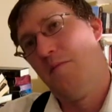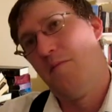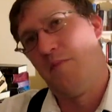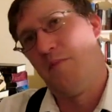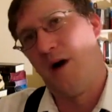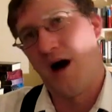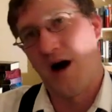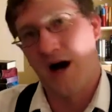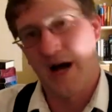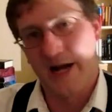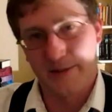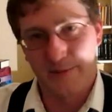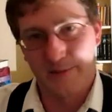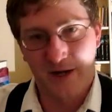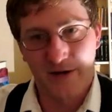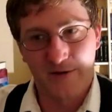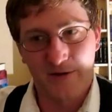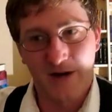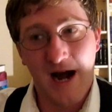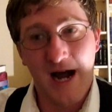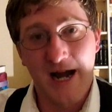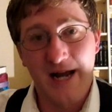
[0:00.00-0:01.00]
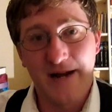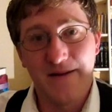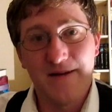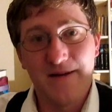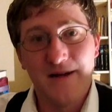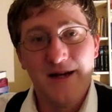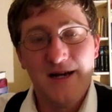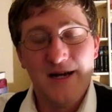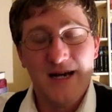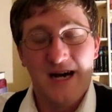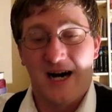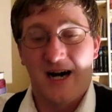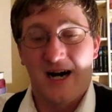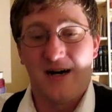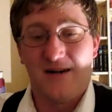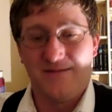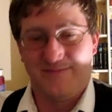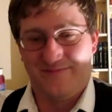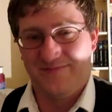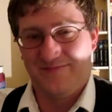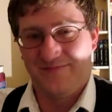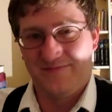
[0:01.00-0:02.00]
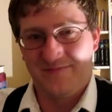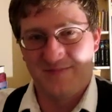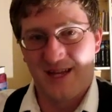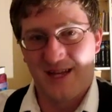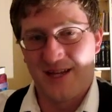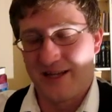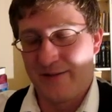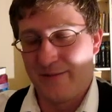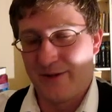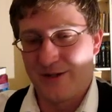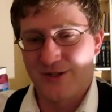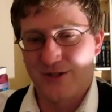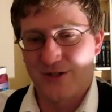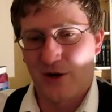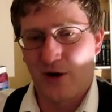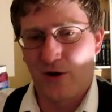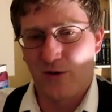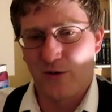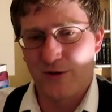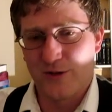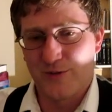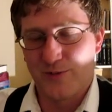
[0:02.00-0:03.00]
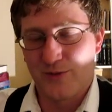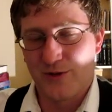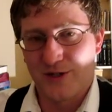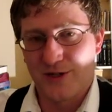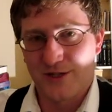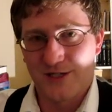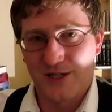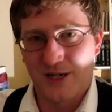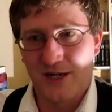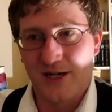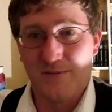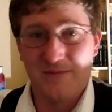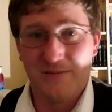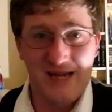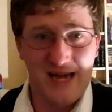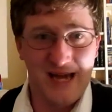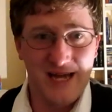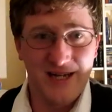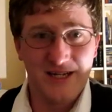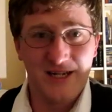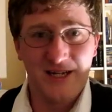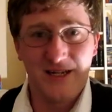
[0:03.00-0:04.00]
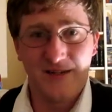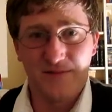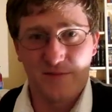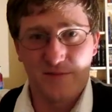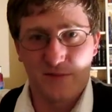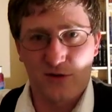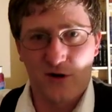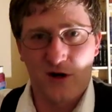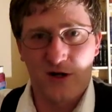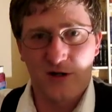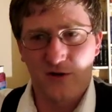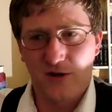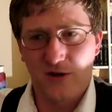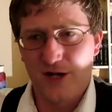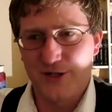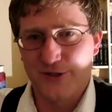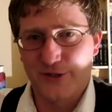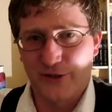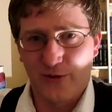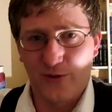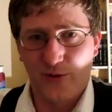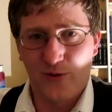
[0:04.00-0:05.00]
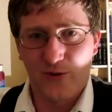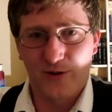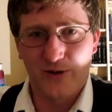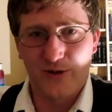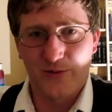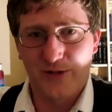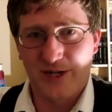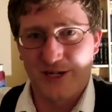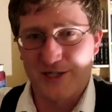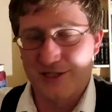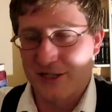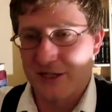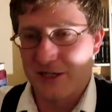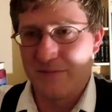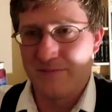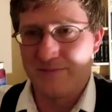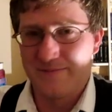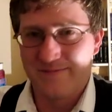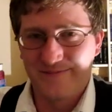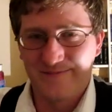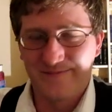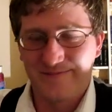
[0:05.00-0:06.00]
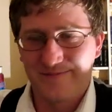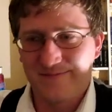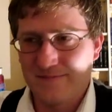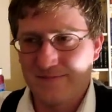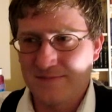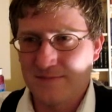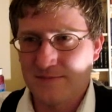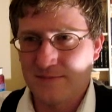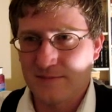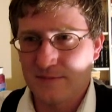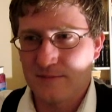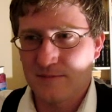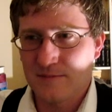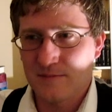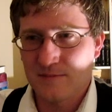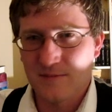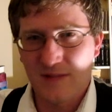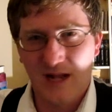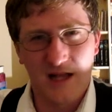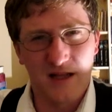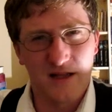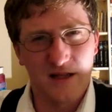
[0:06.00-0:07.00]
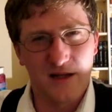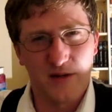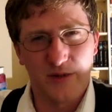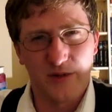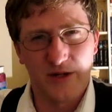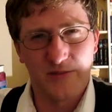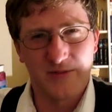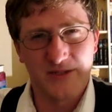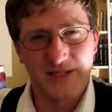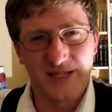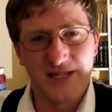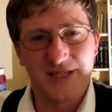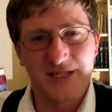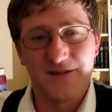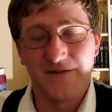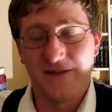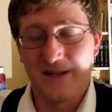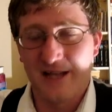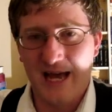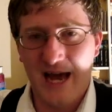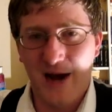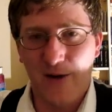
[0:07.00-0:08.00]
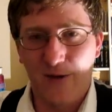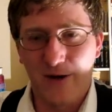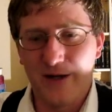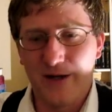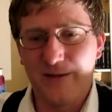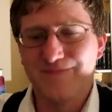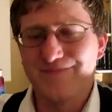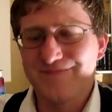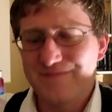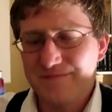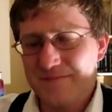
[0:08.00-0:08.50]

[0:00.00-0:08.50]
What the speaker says: behind my right, nothing but Star Wars books, and in chronological order, because I'm a little bit obsessive in that way.